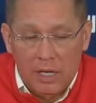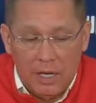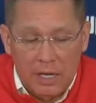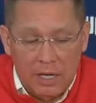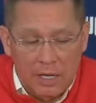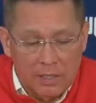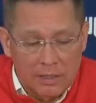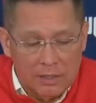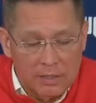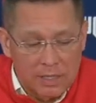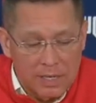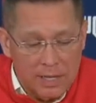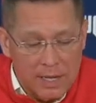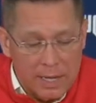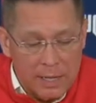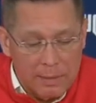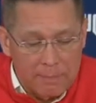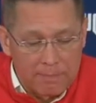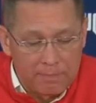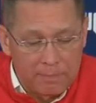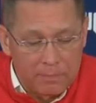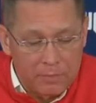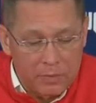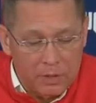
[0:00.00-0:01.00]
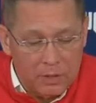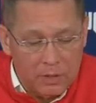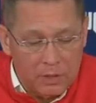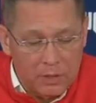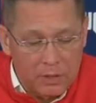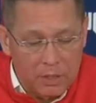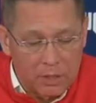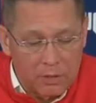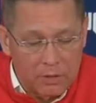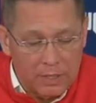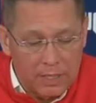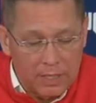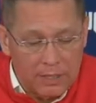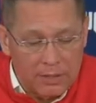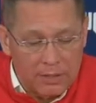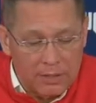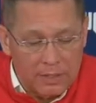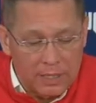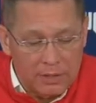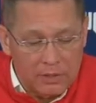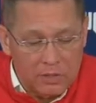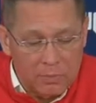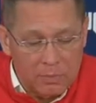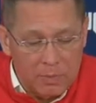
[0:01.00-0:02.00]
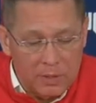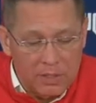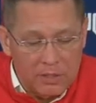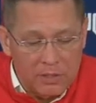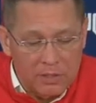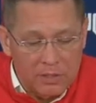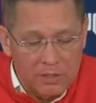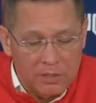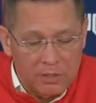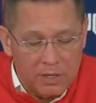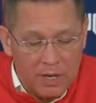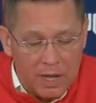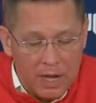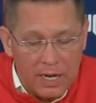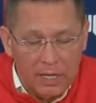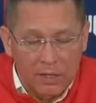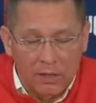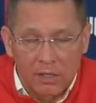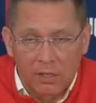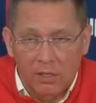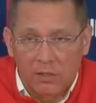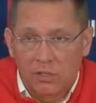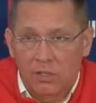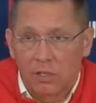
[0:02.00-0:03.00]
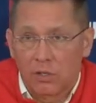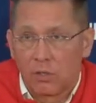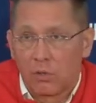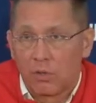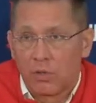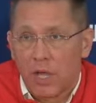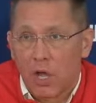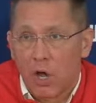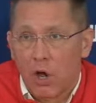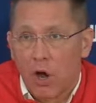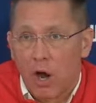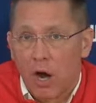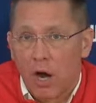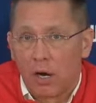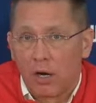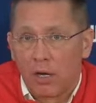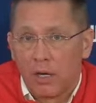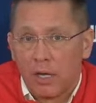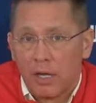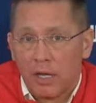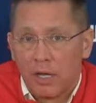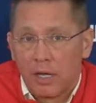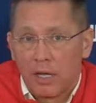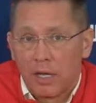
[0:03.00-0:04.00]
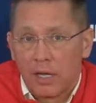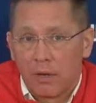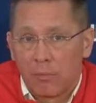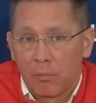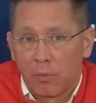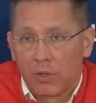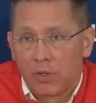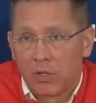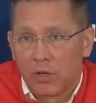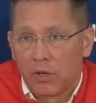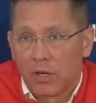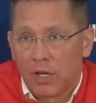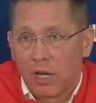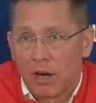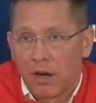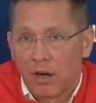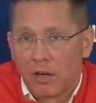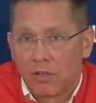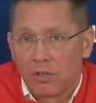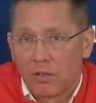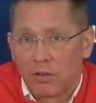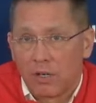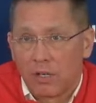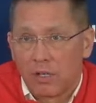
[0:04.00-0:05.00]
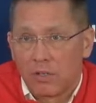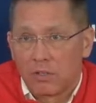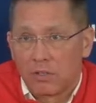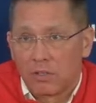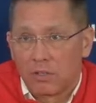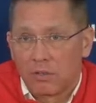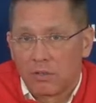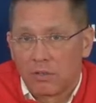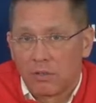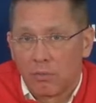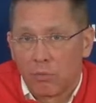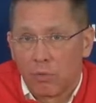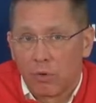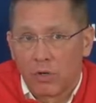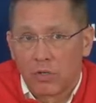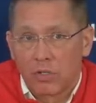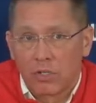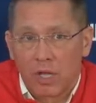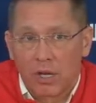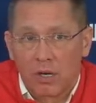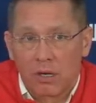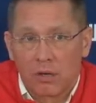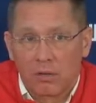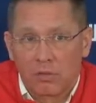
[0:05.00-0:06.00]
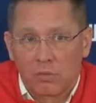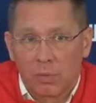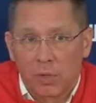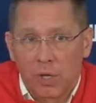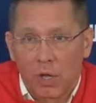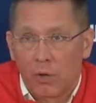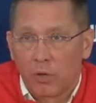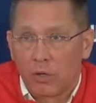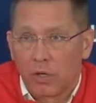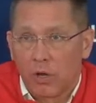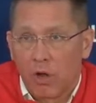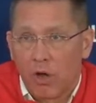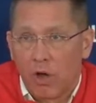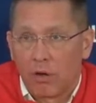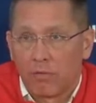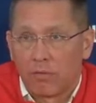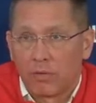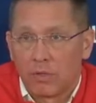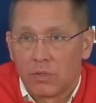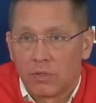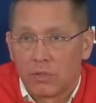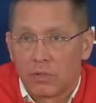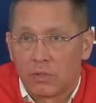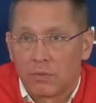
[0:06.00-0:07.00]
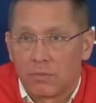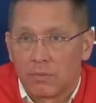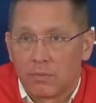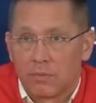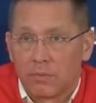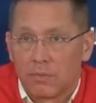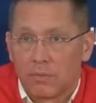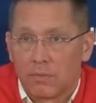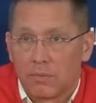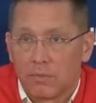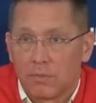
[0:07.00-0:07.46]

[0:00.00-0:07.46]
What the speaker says: And, that speaks highly to who they are and what their character is. And we're excited as we go into conference.